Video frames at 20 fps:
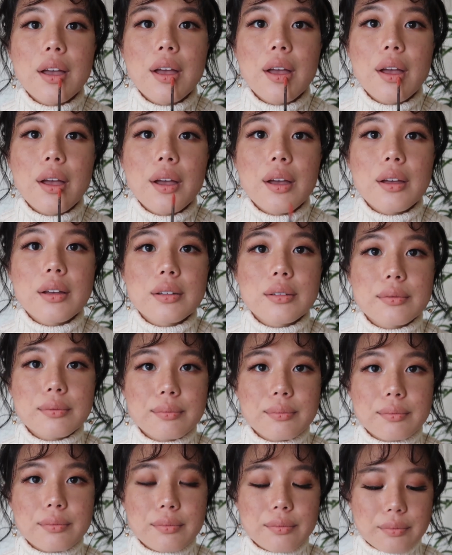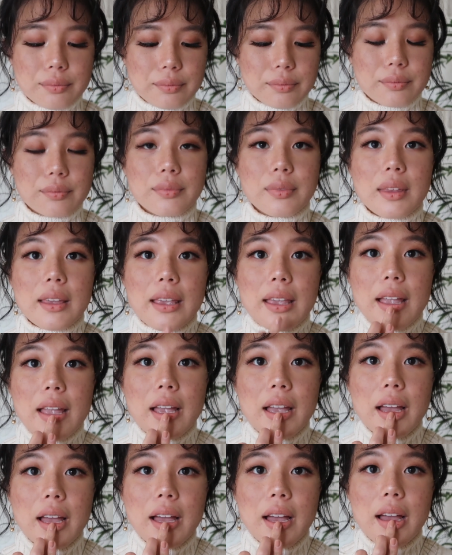light of a
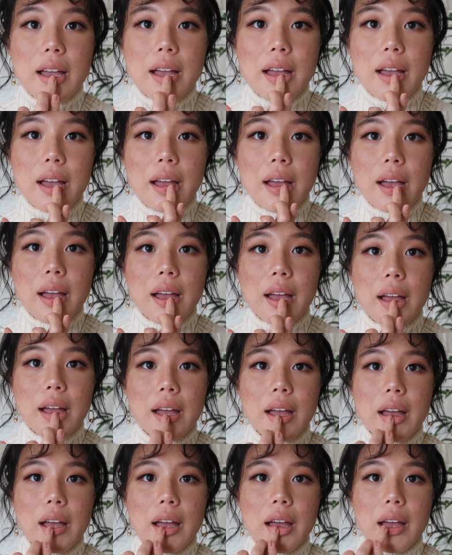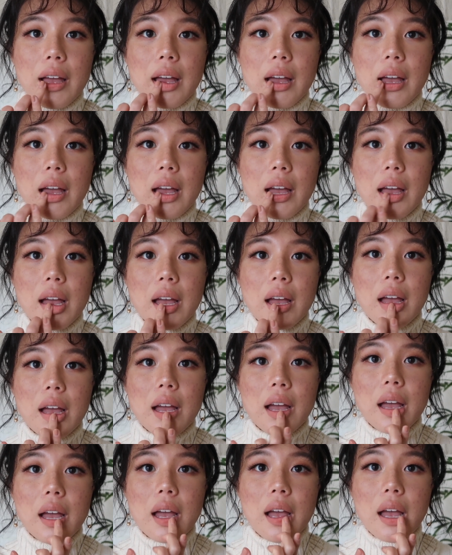neutral color, so I want to darken it
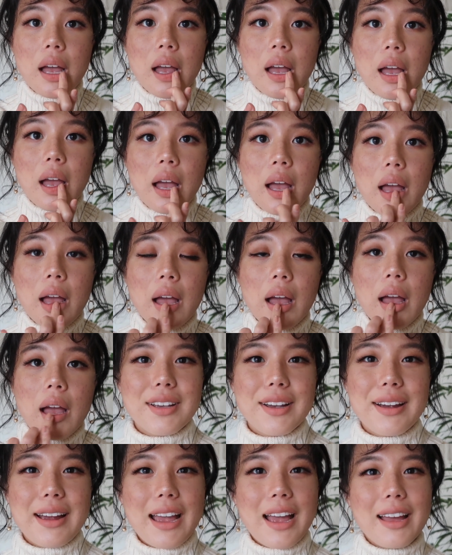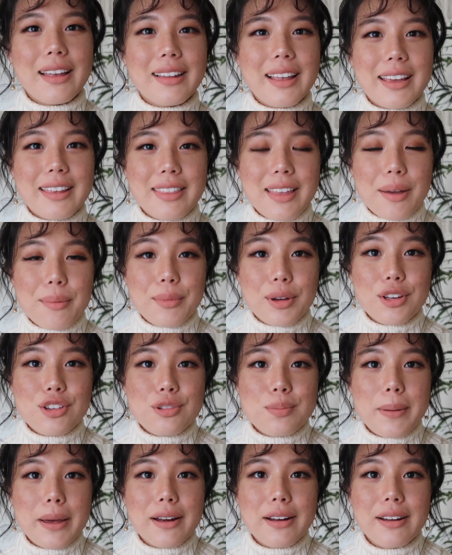just a tad. All right, I like that
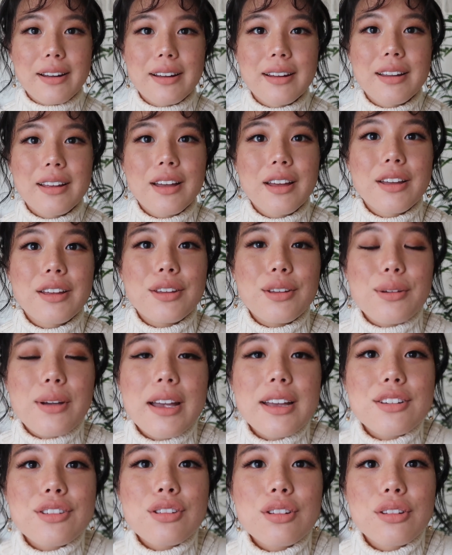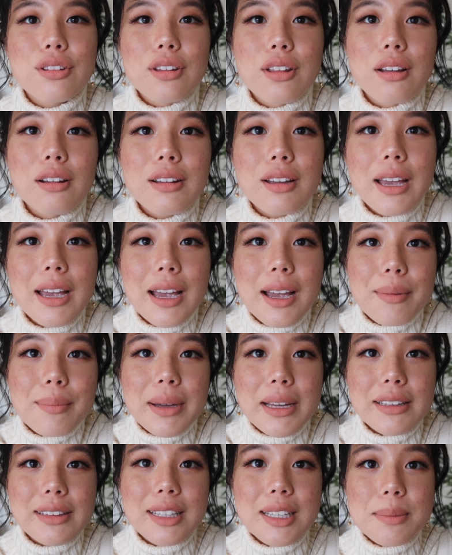much better. You guys should look at
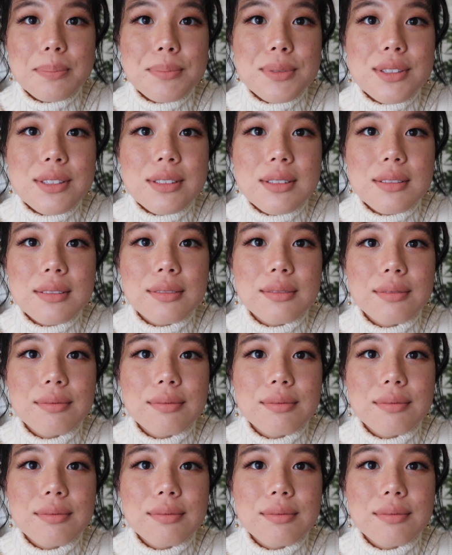my lips.